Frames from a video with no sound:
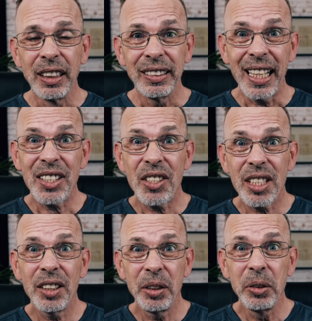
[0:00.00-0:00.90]
That's just
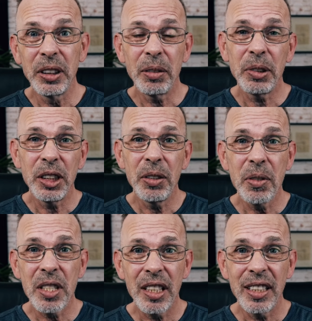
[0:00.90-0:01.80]
a tool that we
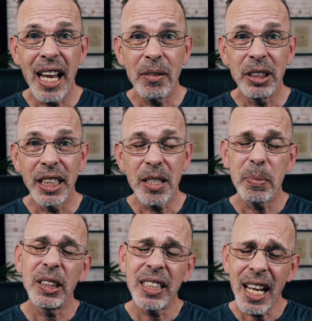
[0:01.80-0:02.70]
use nowadays,
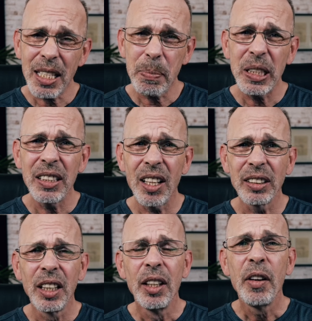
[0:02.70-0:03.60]
but it has been
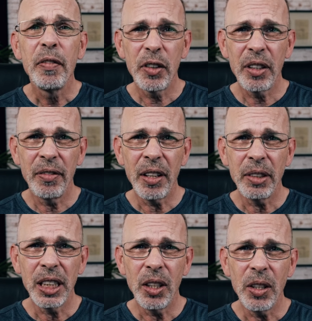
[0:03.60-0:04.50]
done for a
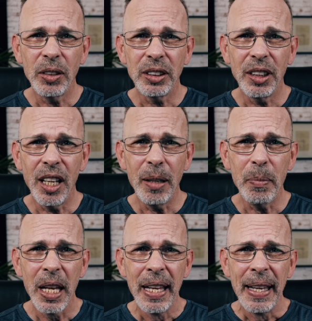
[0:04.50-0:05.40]
very long time.